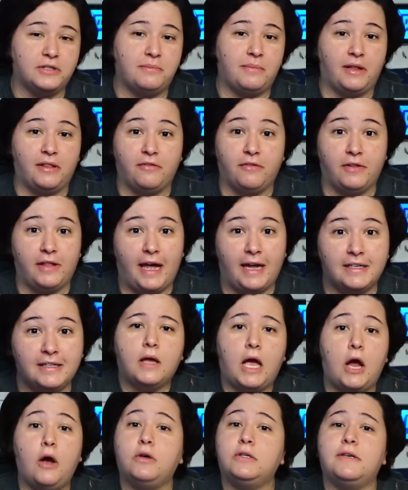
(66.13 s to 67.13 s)
a month for that.
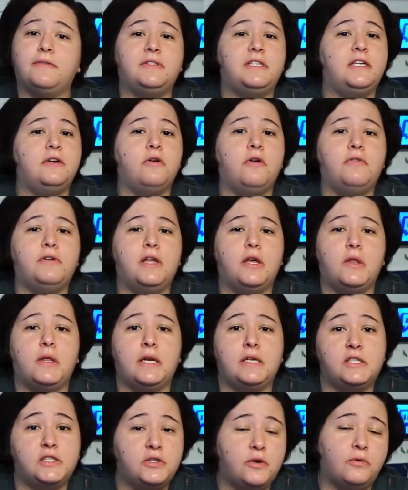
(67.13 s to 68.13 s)
I also have a tier over there that
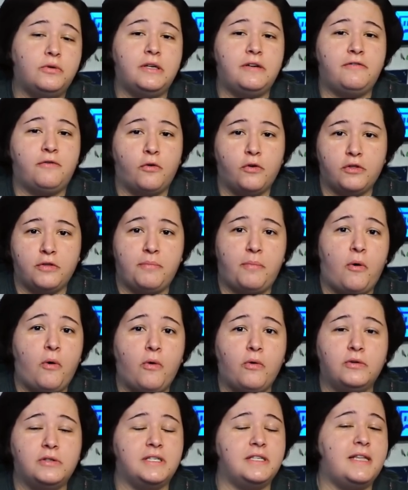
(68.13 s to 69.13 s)
is solely for the
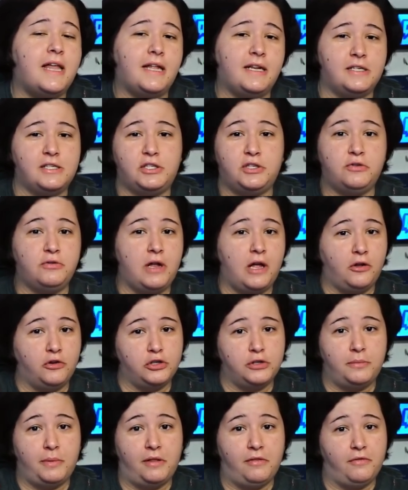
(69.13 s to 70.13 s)
polls, and that is
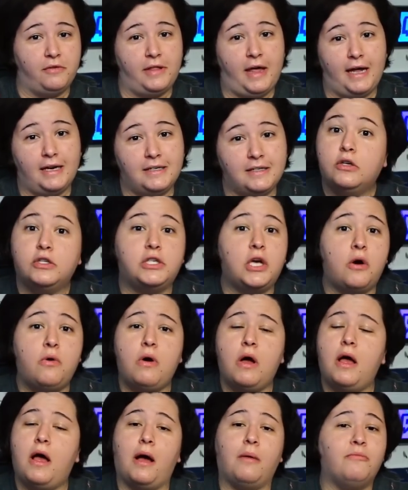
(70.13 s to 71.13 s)
$2 a month for that. So
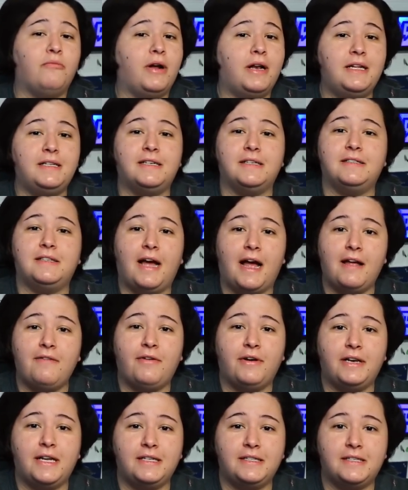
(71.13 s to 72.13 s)
I'm ready to dive
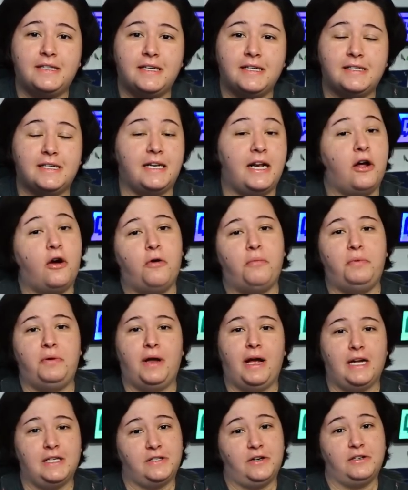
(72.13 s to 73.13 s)
on into this, and I hope you
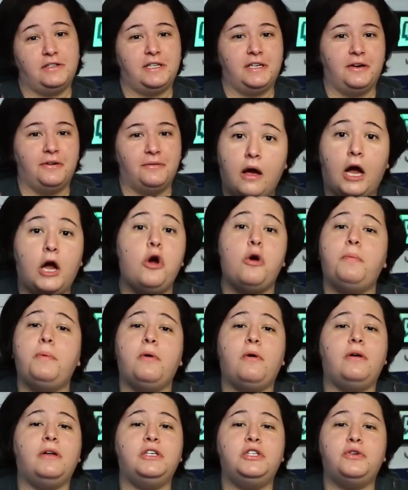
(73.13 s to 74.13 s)
guys are too. I hope
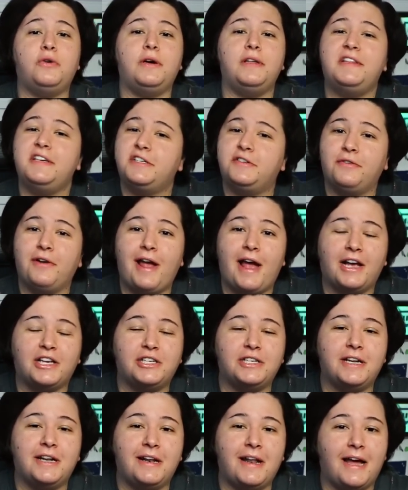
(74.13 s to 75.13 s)
you all enjoyed this
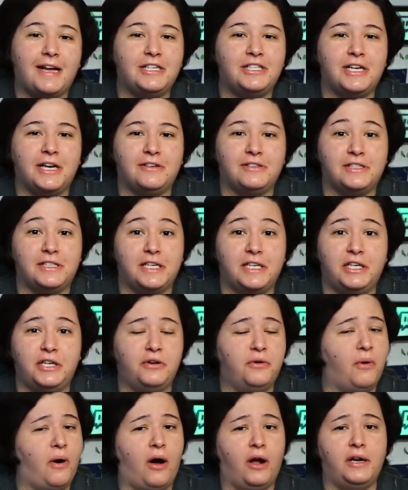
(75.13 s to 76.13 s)
reaction, and I shall see
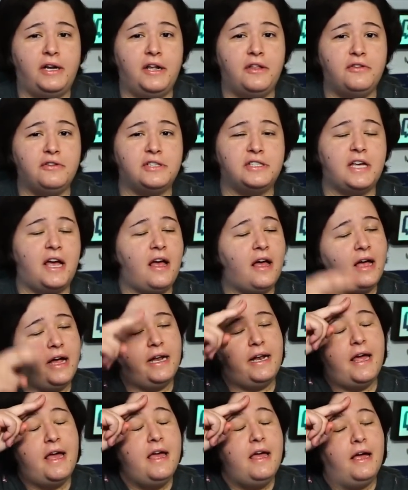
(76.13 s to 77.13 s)
you on the other
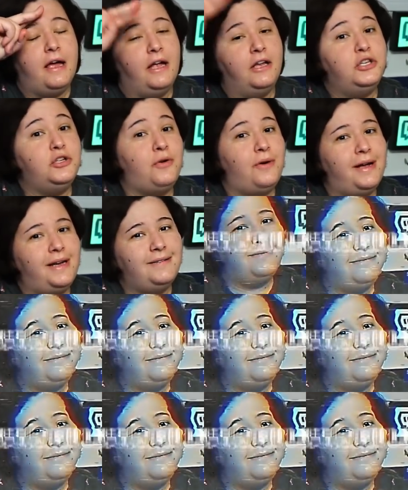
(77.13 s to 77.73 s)
side. Enjoy!